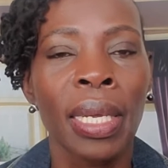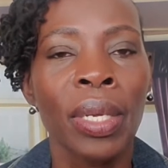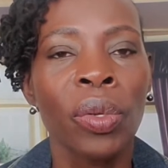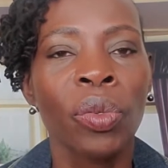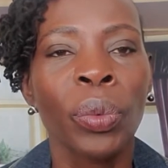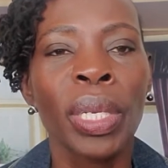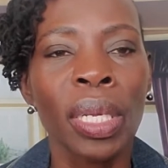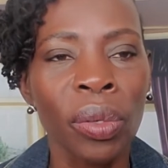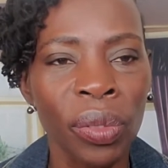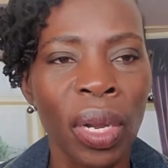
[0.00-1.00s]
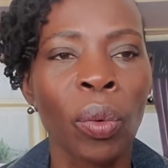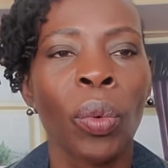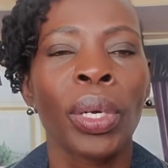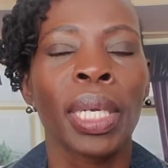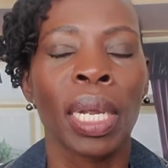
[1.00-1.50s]
So we need to start
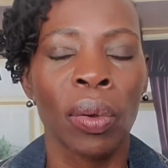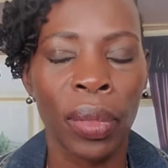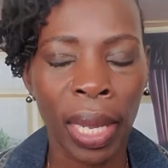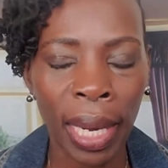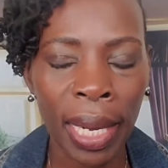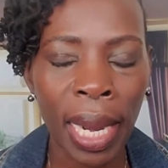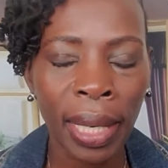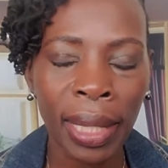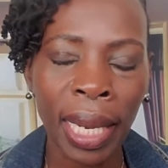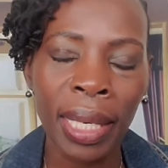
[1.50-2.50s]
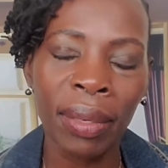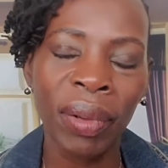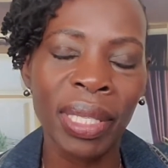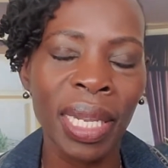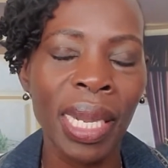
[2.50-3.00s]
working on that. And again, if I
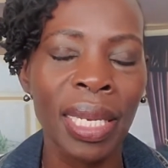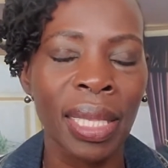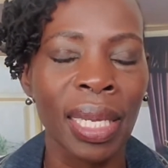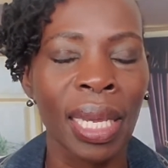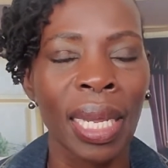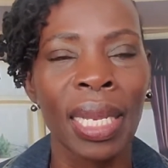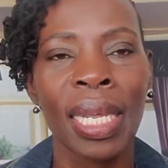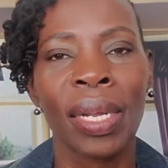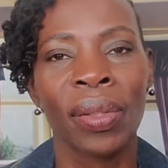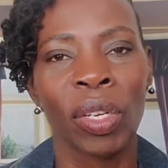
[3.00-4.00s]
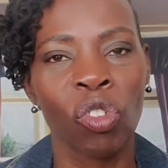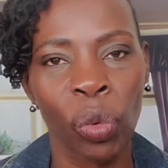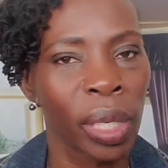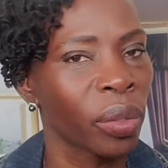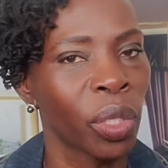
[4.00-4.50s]
say anything in here that
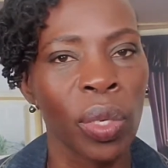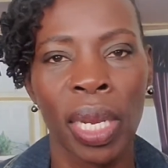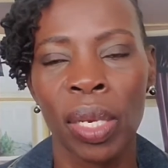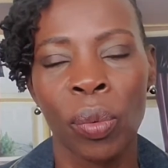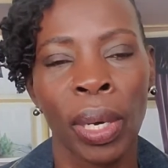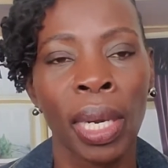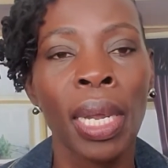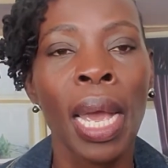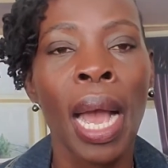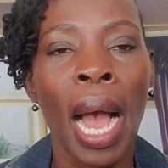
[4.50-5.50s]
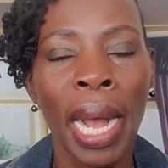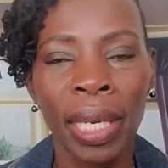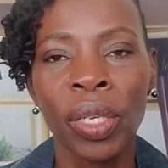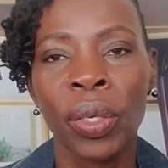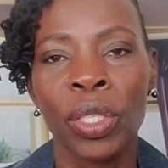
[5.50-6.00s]
triggers you in any way, I
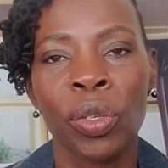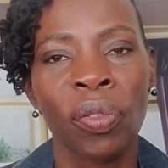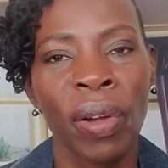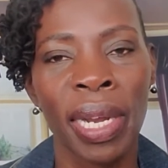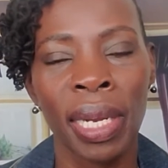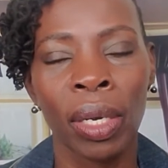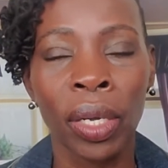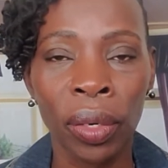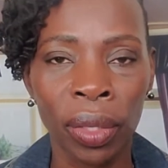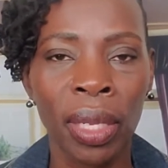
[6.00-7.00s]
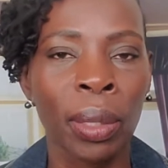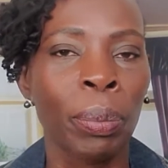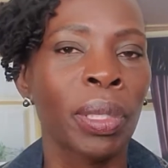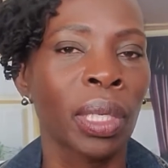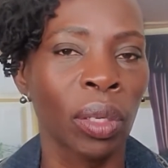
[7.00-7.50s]
encourage you to find a good
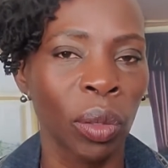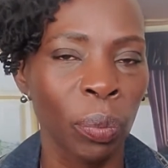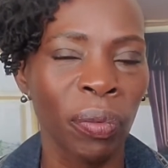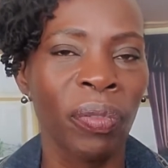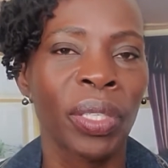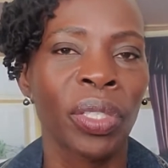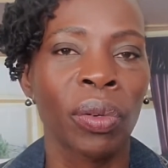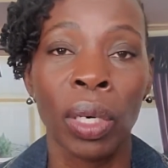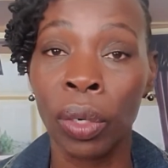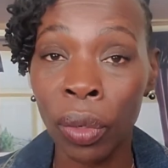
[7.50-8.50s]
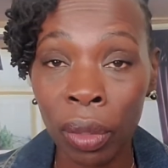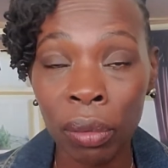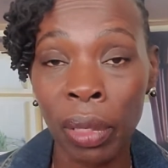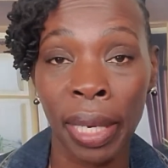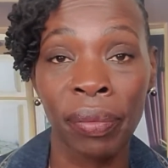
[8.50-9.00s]
therapist, a good professional, a good
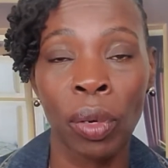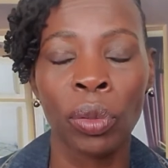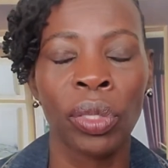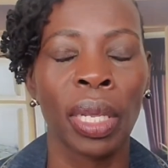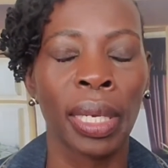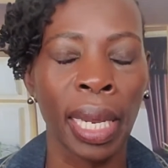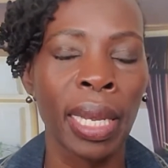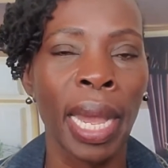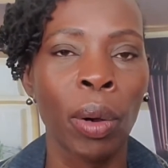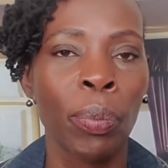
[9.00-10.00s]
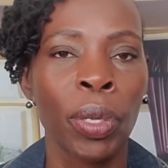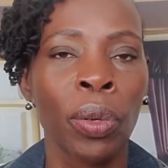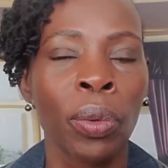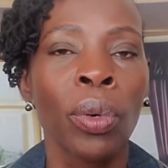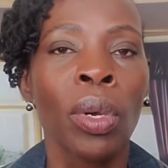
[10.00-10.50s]
life coach that can help
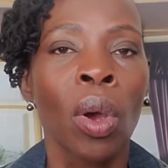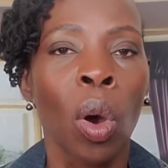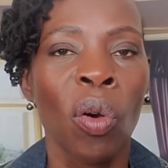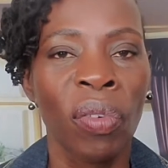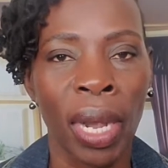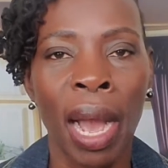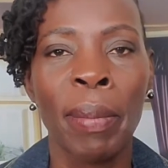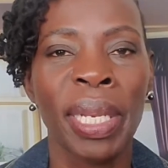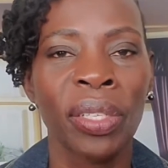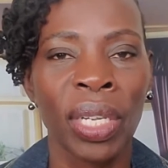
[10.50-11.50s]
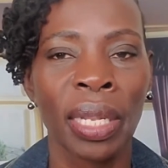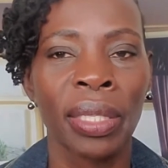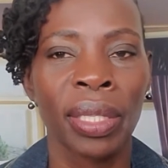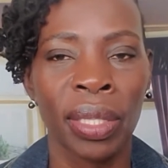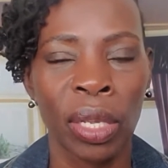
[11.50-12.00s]
you overcome any
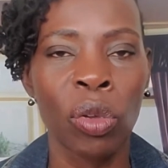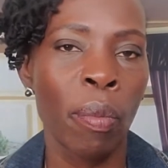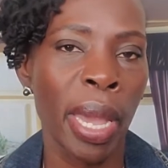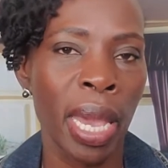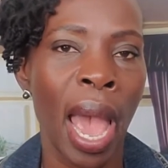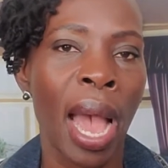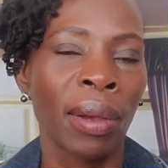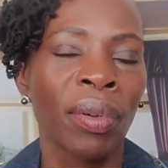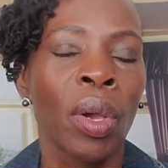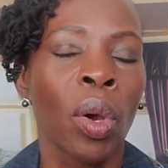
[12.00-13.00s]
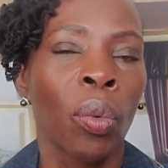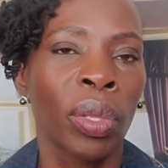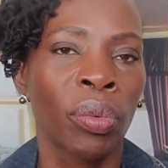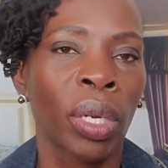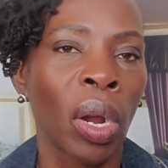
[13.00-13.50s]
challenges that you may have with
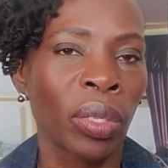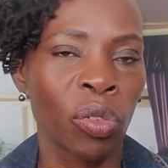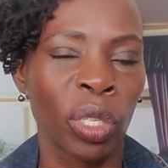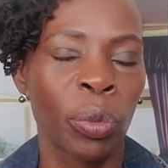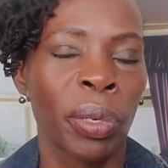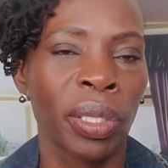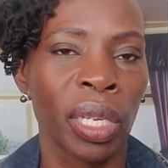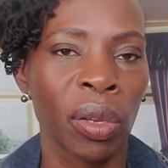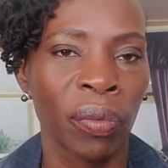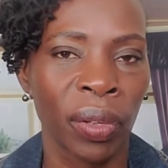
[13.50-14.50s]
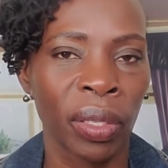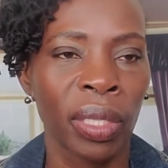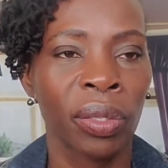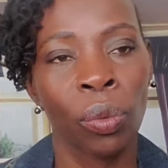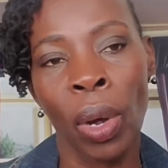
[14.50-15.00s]
regards to expressing your
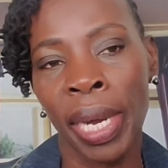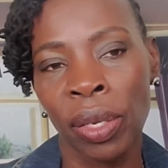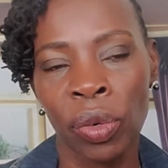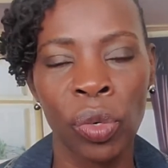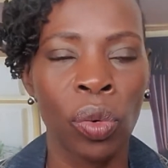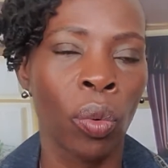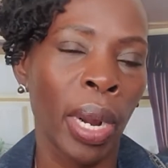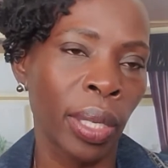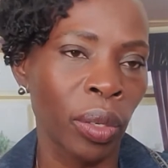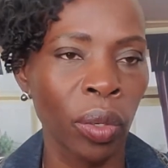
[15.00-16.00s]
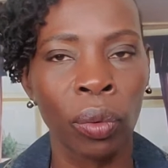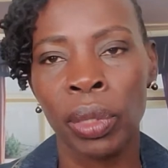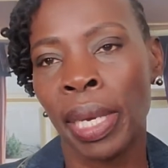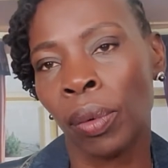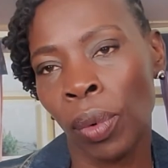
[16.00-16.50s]
feelings, why you do or why you don't,
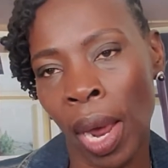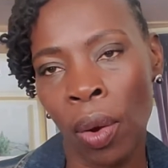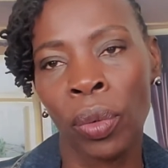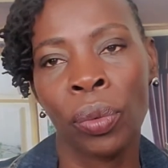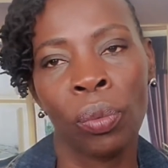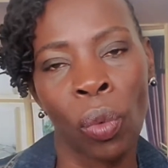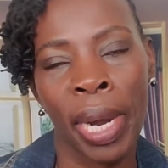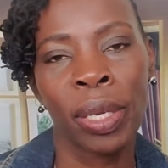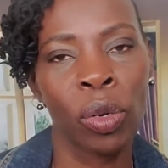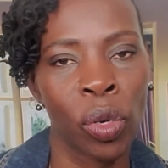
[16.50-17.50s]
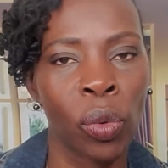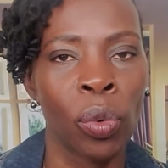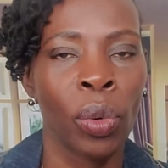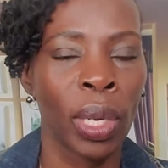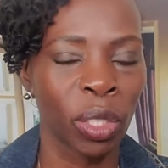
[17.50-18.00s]
and why you do
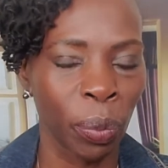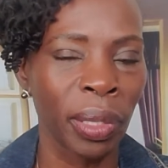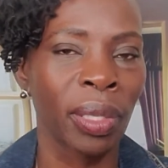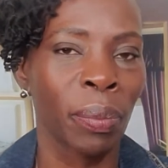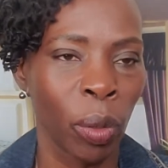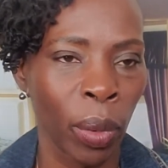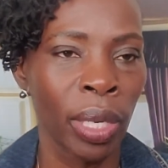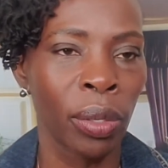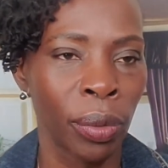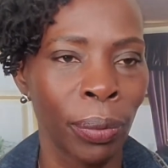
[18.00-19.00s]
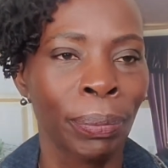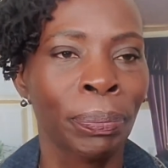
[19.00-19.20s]
express them the way you do.